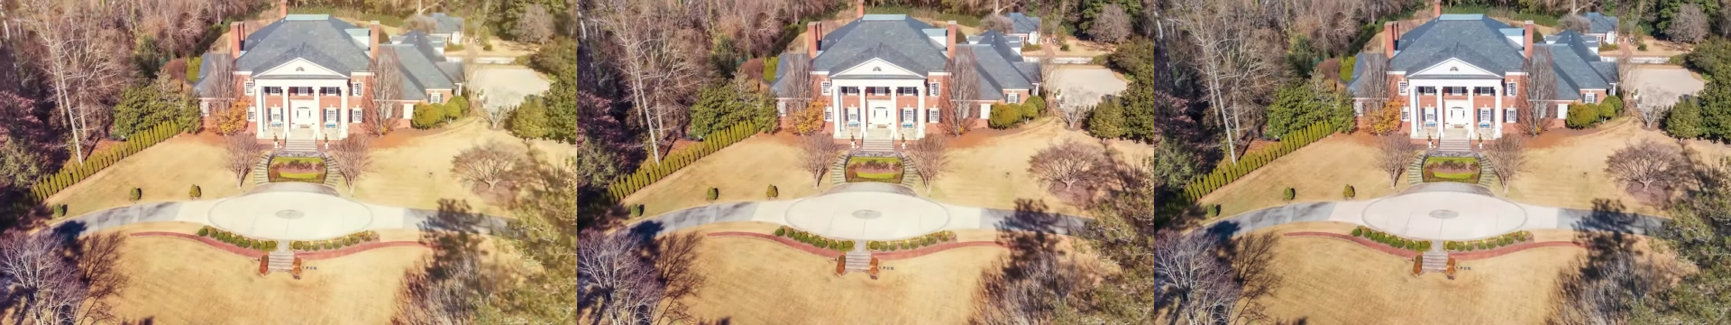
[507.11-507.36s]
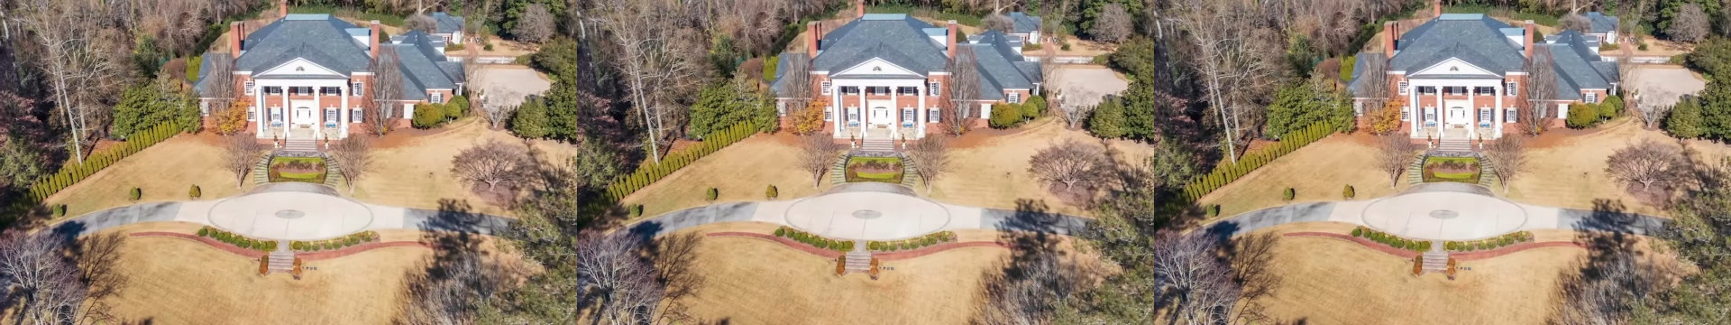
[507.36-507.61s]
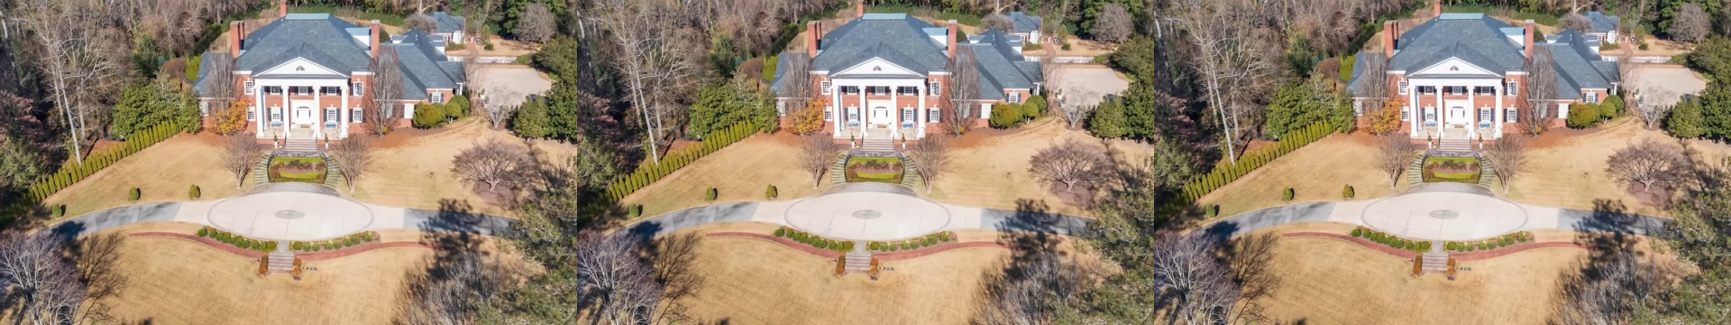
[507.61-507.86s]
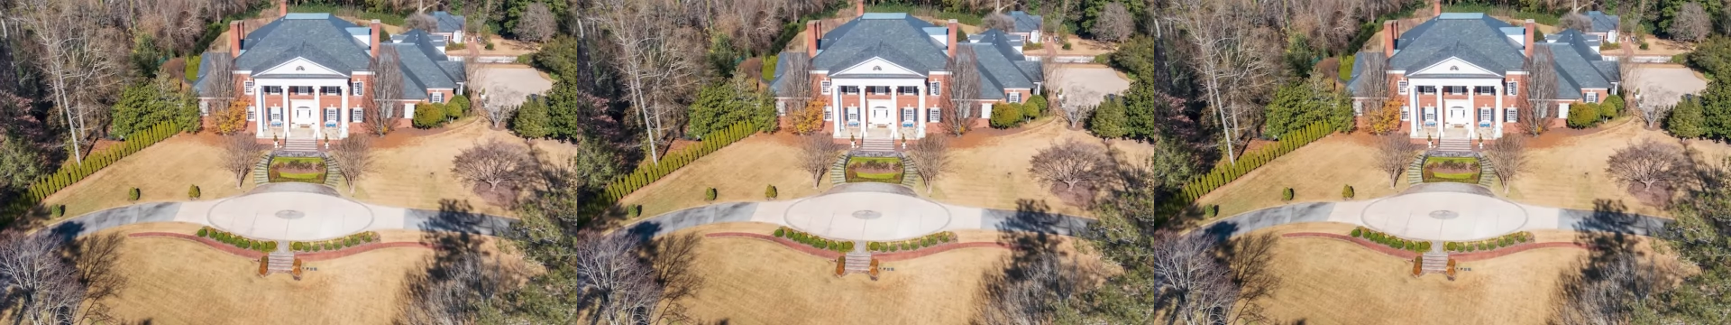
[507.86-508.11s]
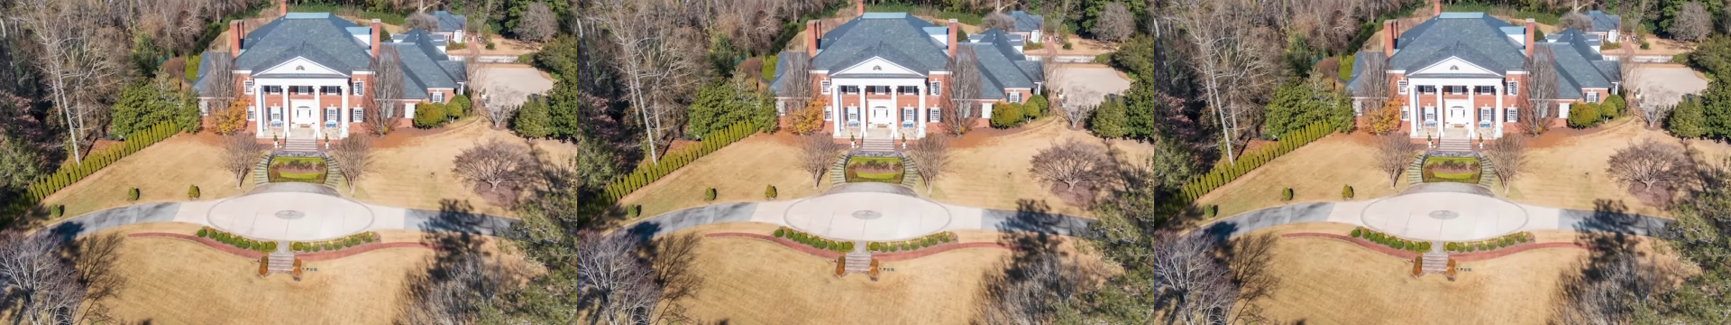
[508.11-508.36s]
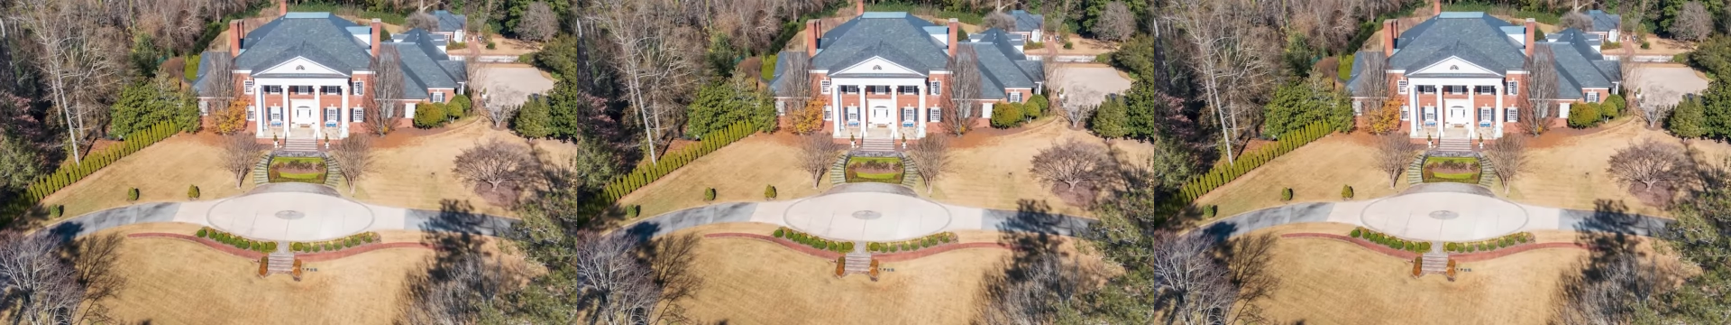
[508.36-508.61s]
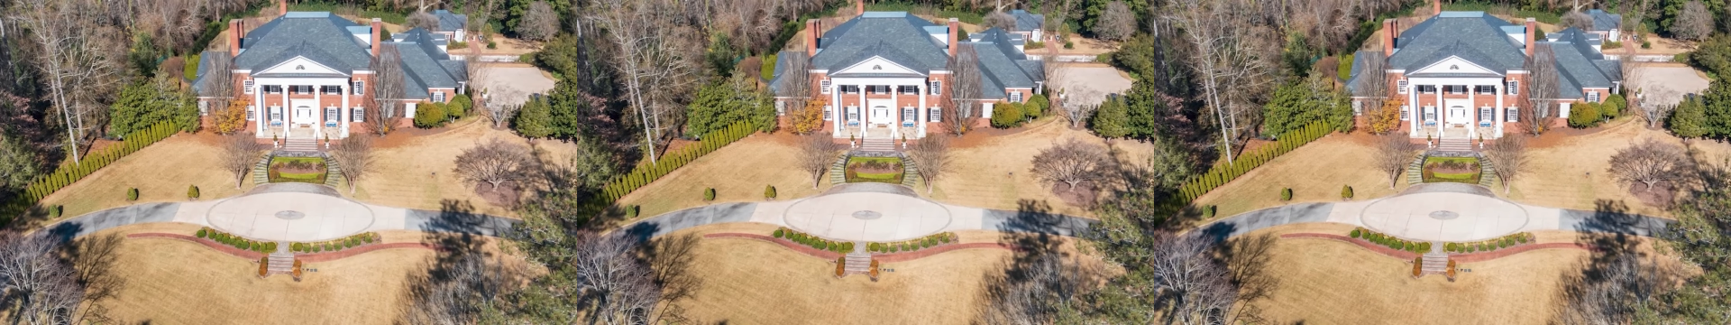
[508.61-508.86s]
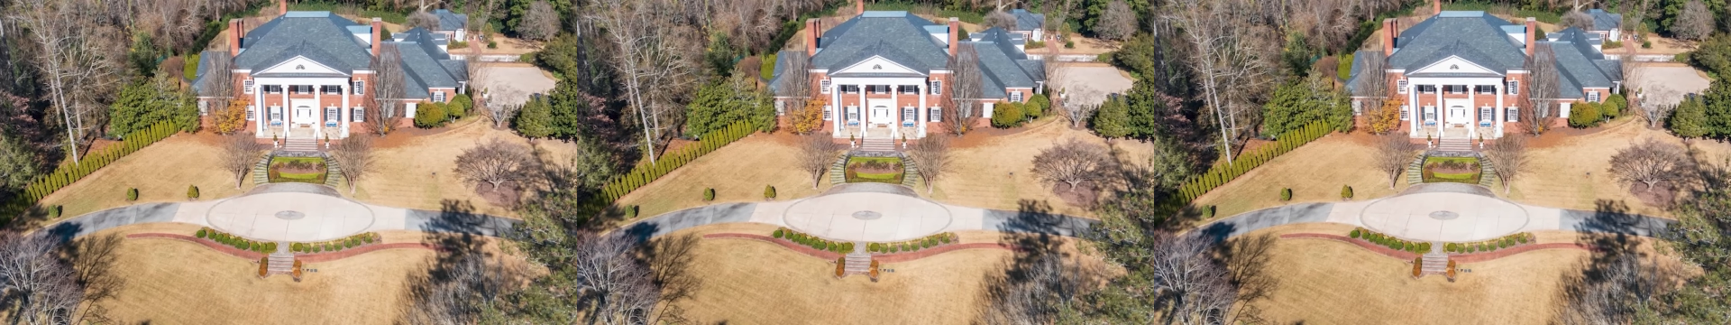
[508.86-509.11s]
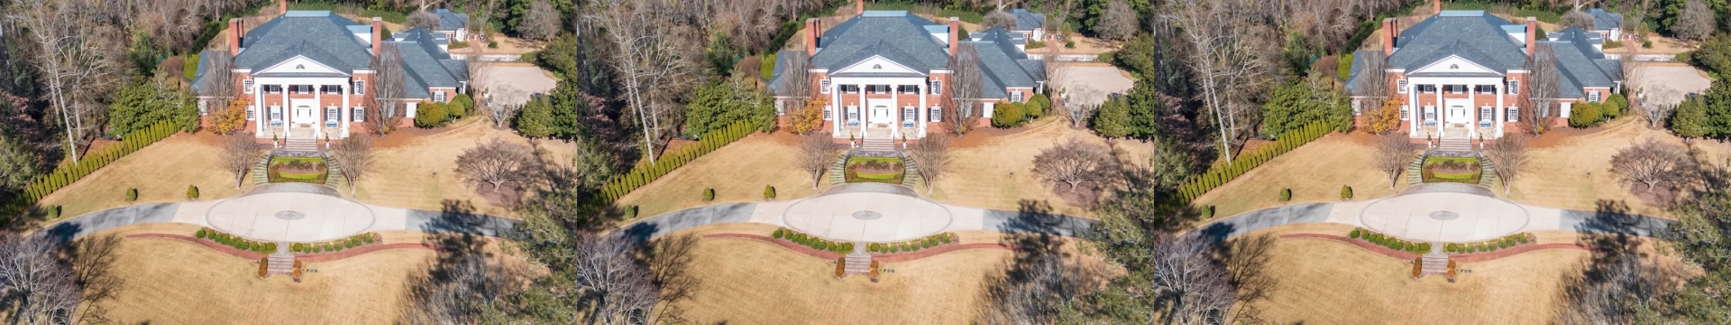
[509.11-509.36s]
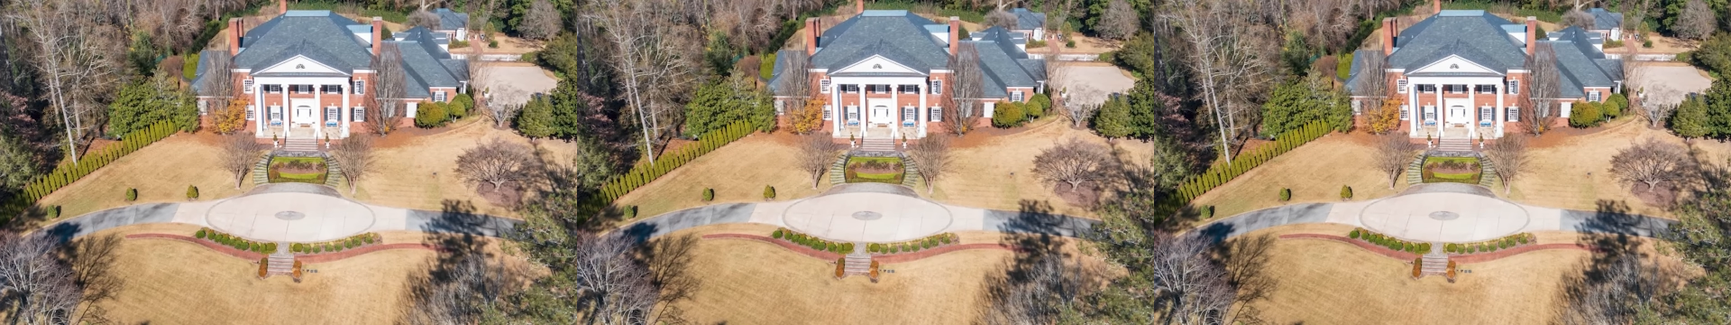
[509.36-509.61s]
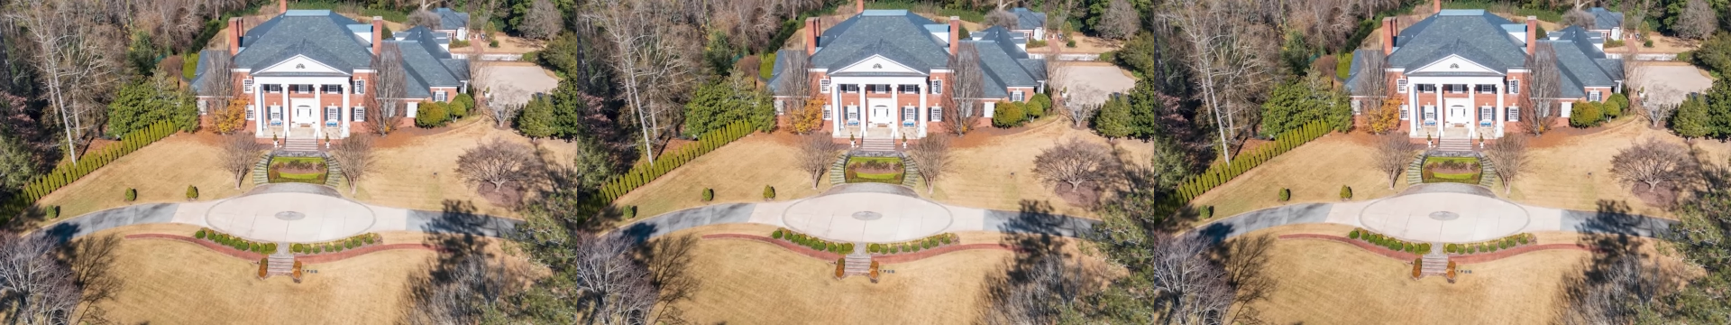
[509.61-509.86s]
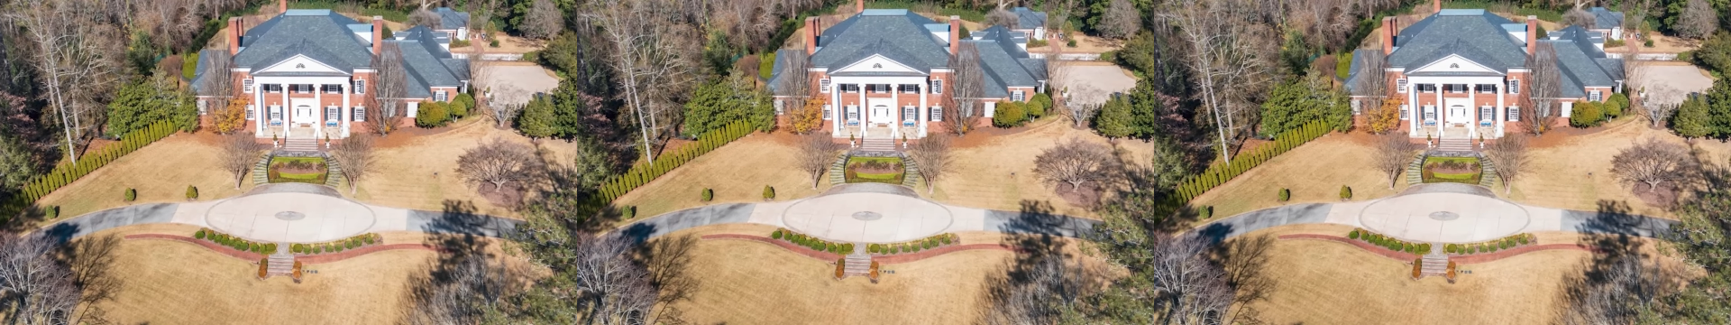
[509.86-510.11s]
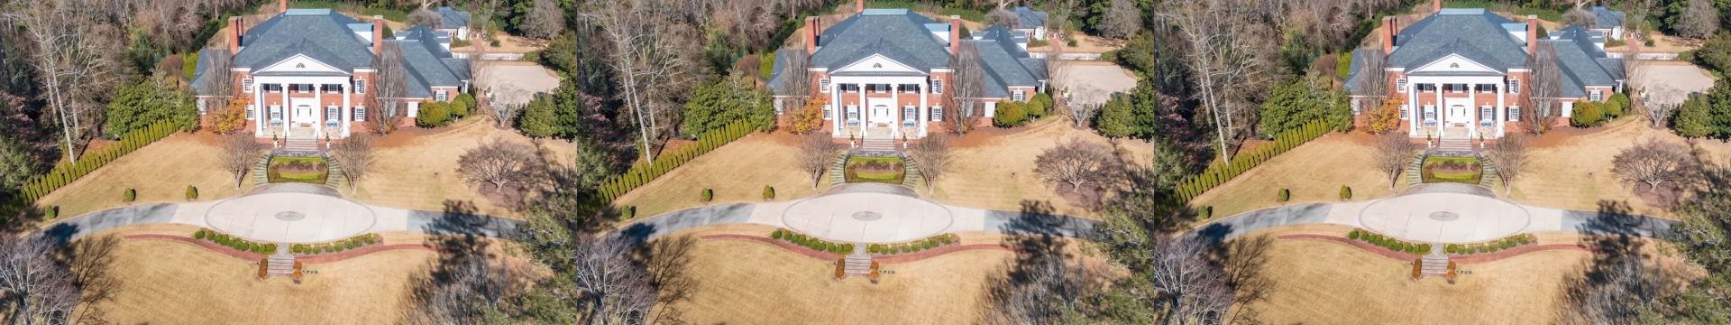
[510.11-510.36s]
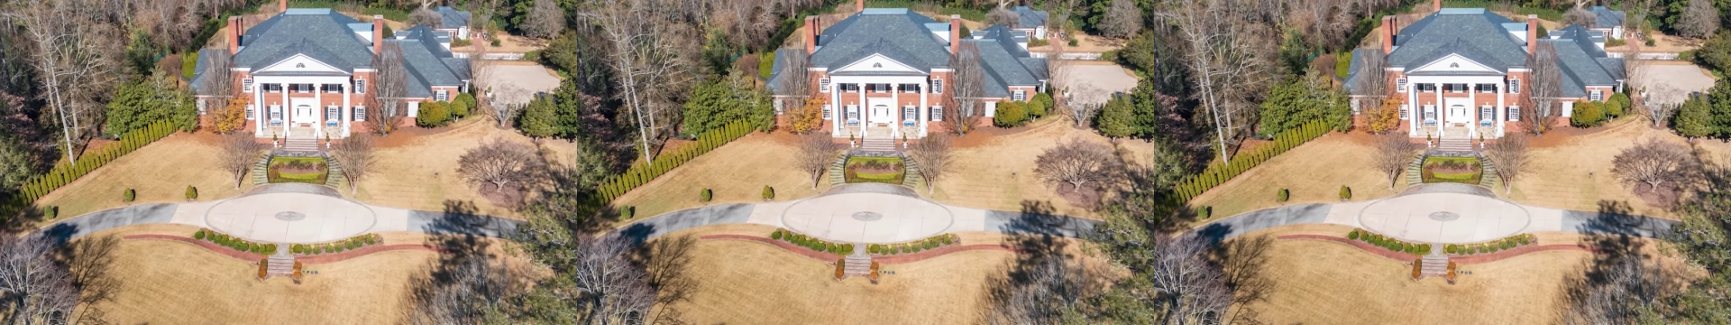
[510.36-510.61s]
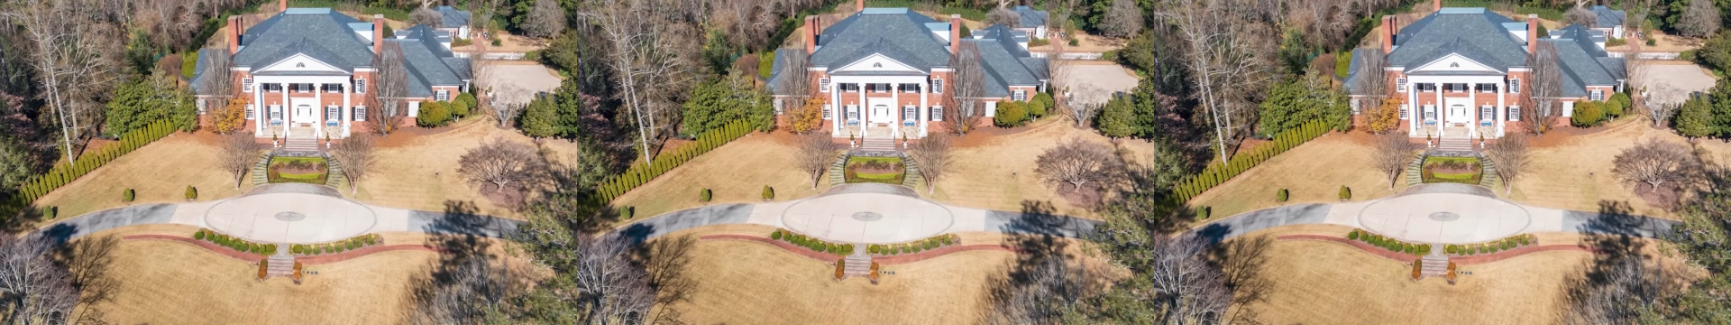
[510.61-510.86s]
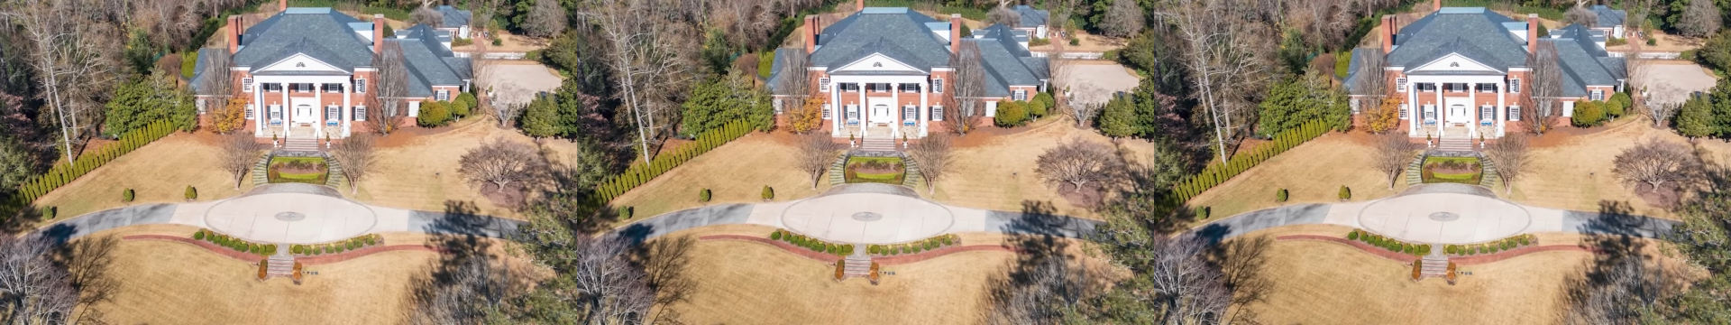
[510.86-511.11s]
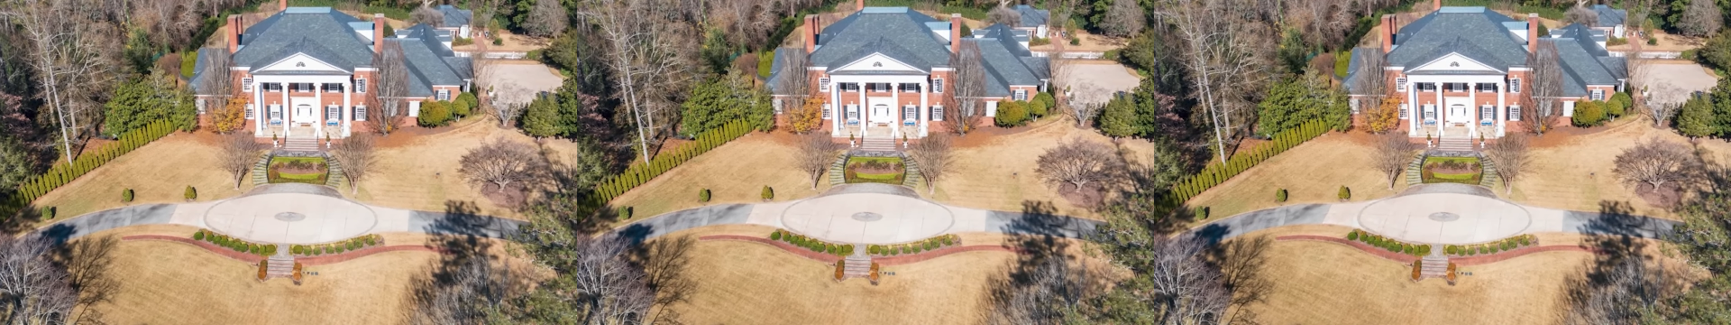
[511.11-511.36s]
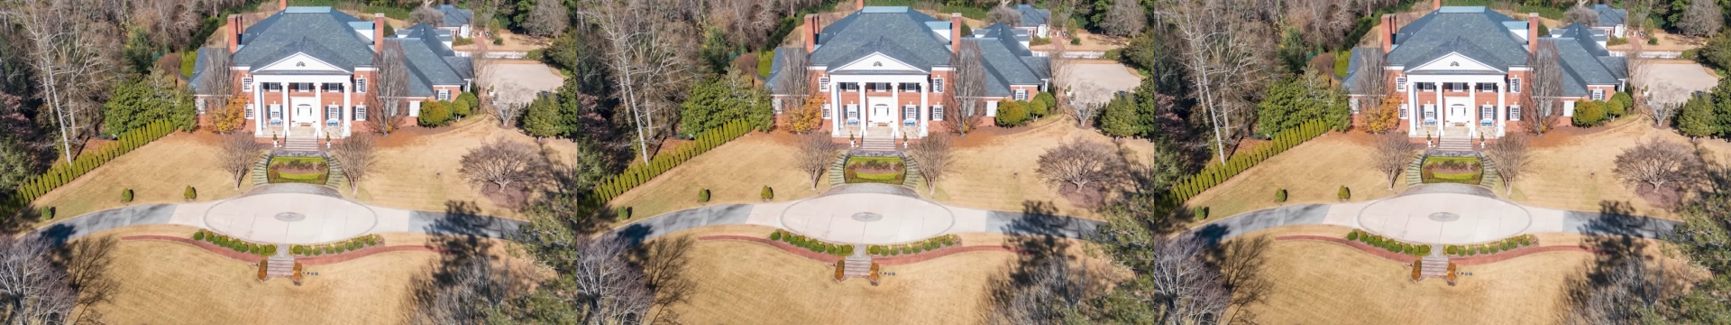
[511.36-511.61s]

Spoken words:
No face is visible, so there are no lips to read.